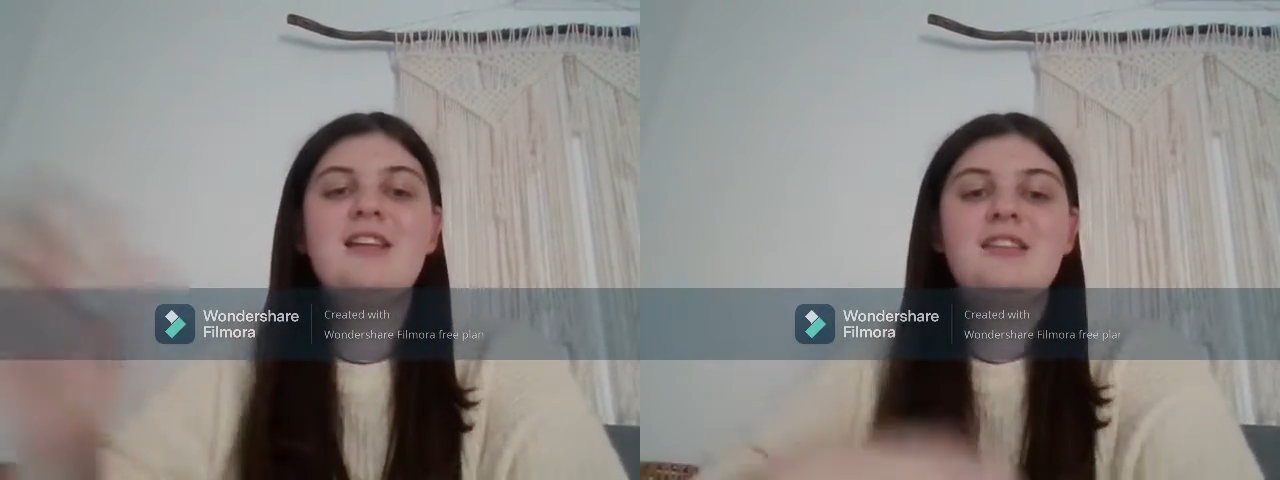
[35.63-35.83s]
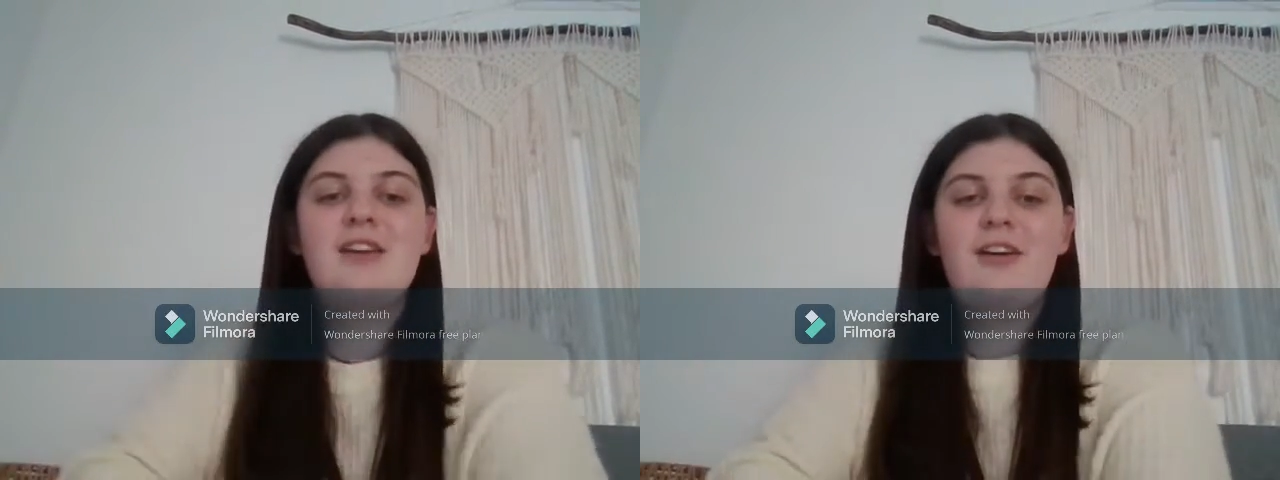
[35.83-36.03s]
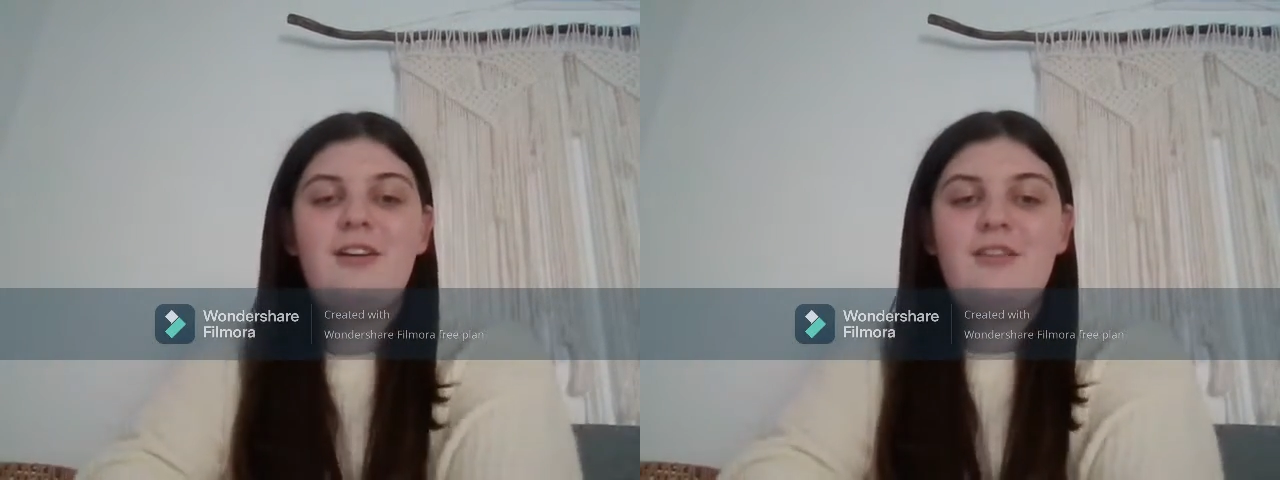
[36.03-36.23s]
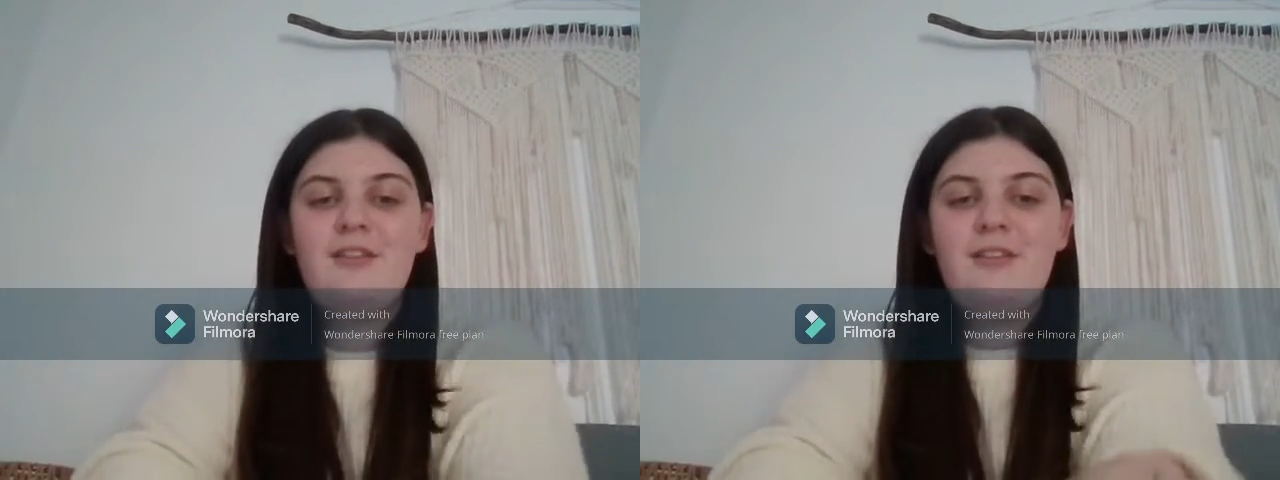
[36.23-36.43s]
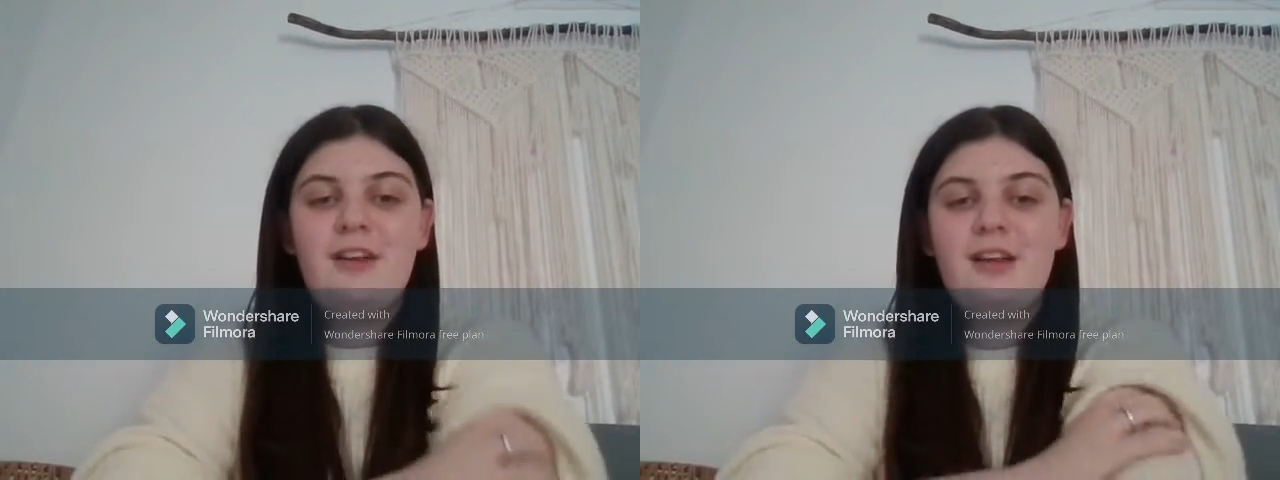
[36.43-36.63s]
So,
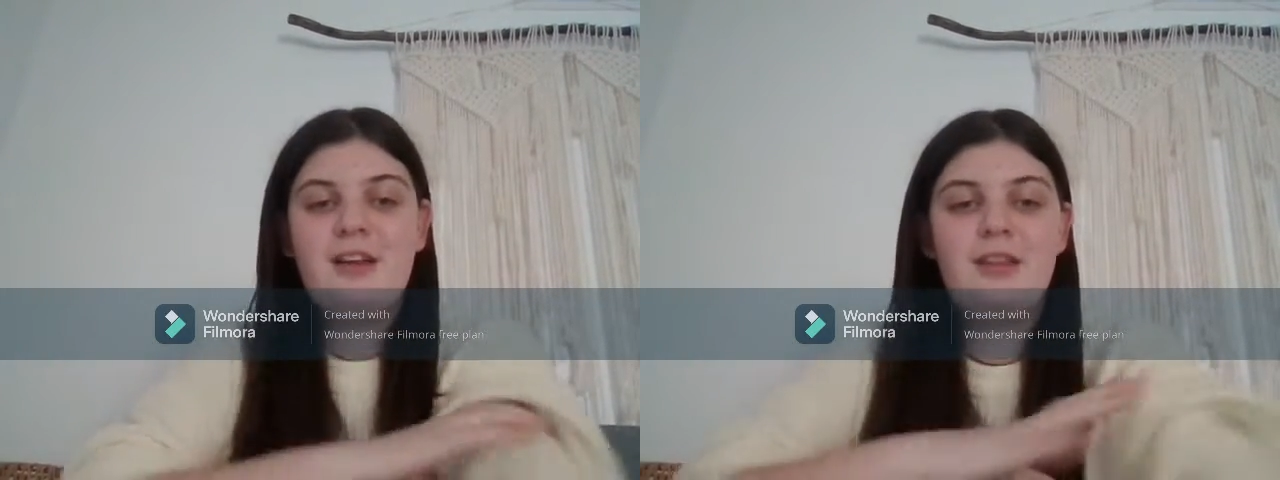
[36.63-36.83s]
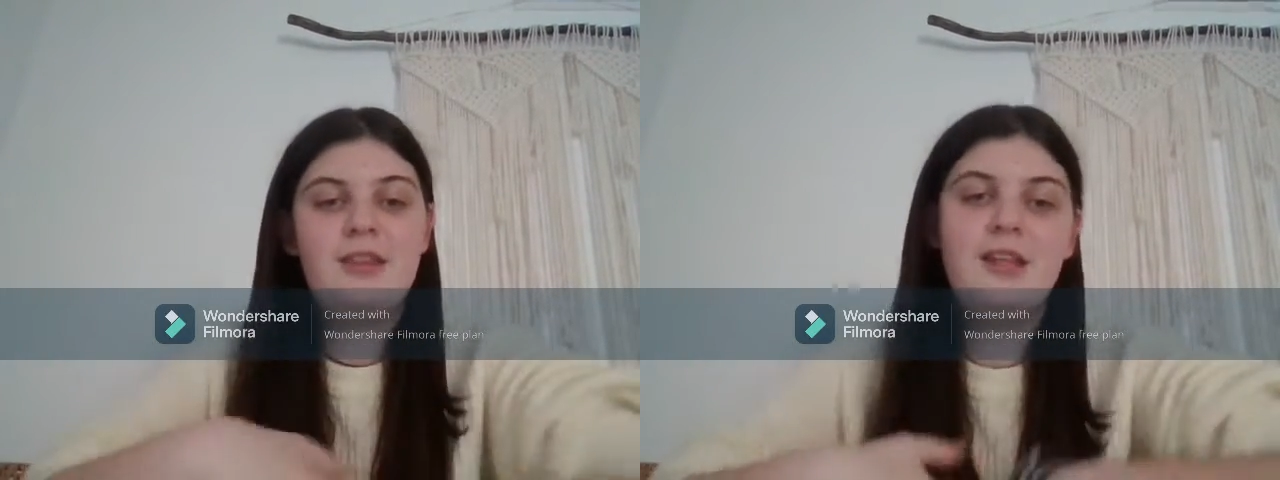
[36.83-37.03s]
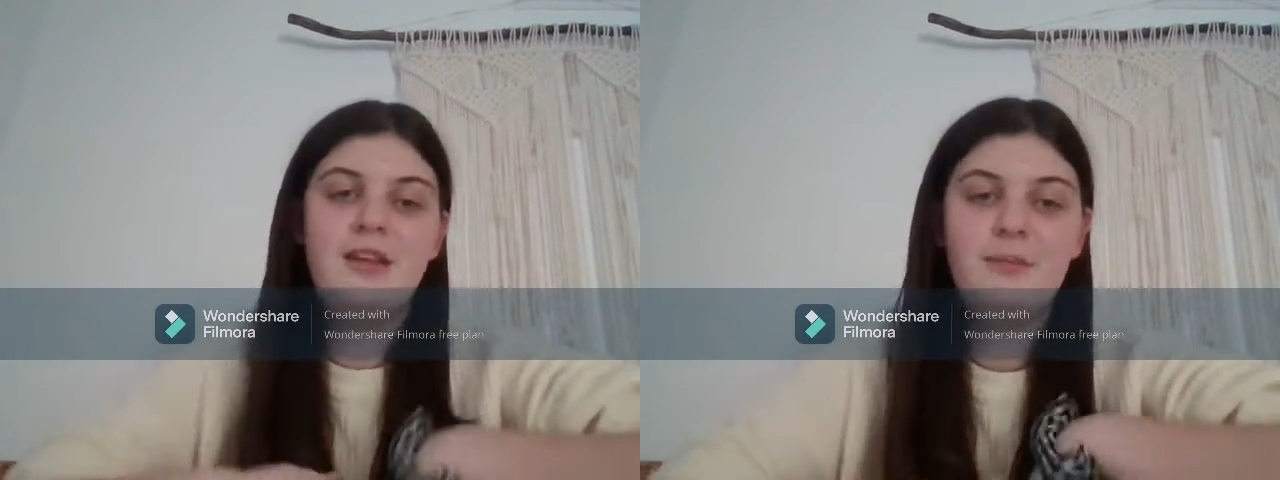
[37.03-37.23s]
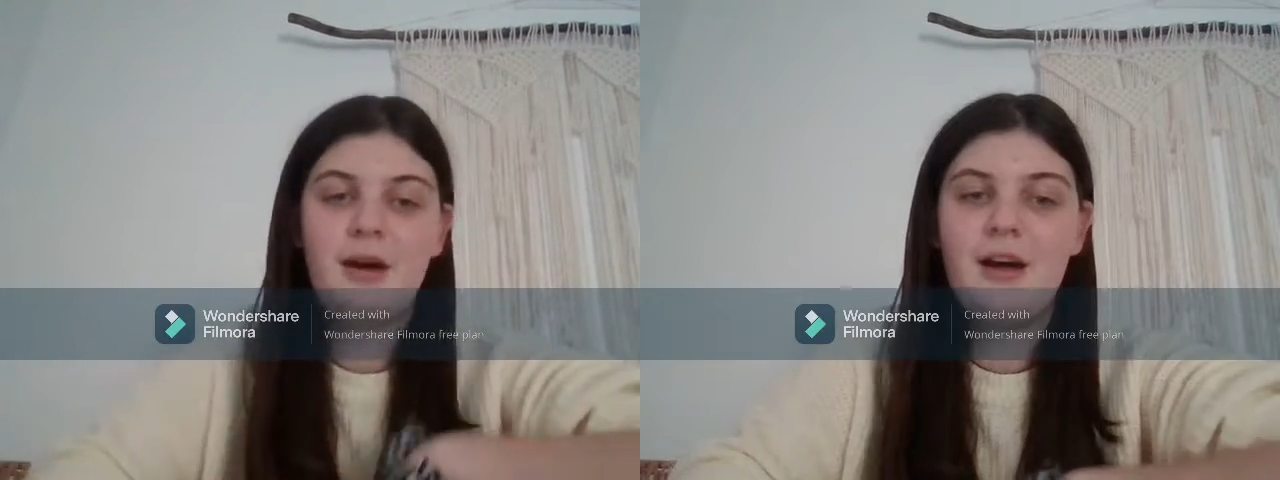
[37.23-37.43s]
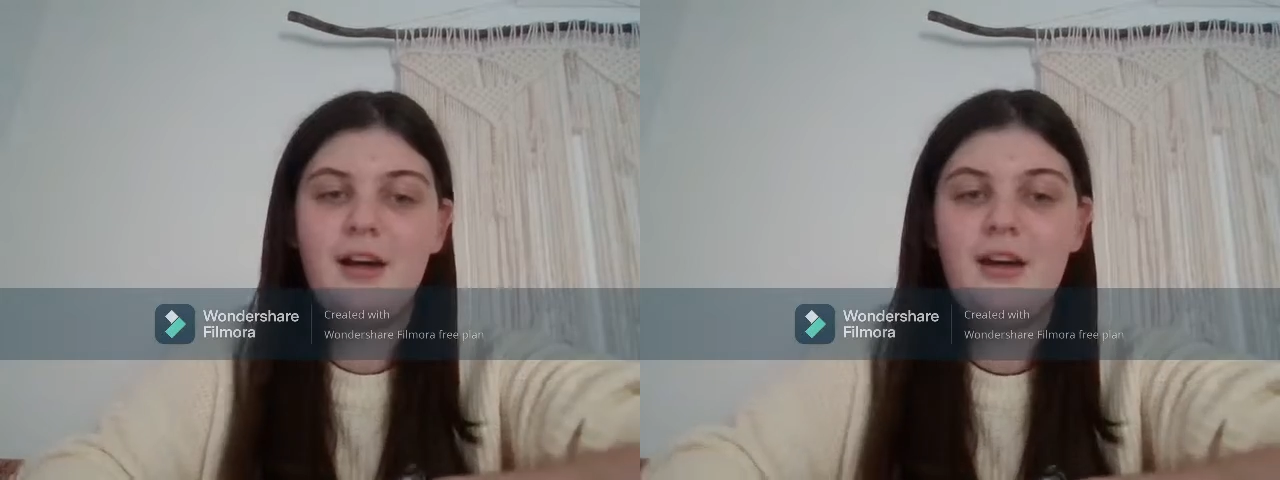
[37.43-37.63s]
this
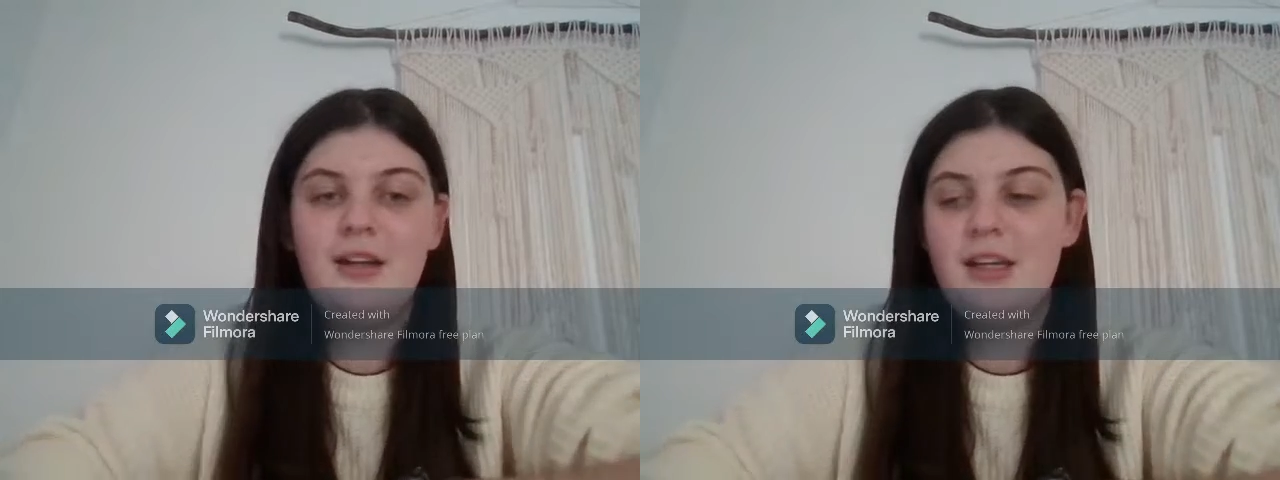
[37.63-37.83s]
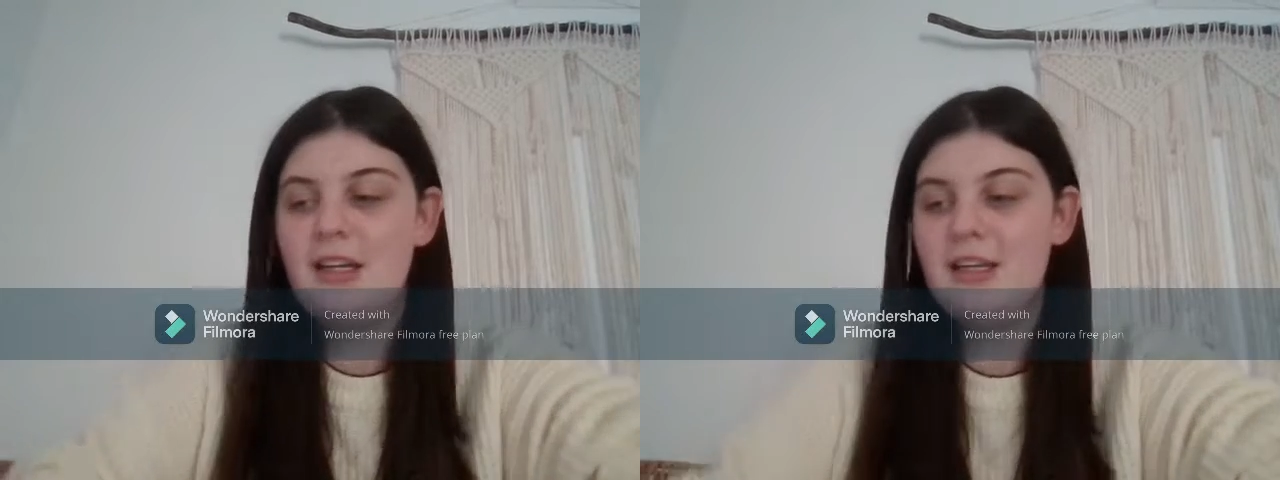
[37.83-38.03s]
part